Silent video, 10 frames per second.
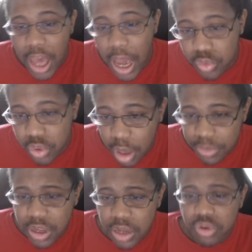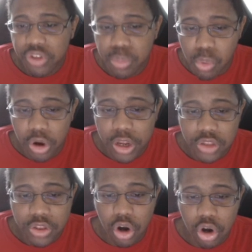"As we come together this
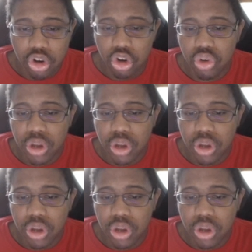morning, there are new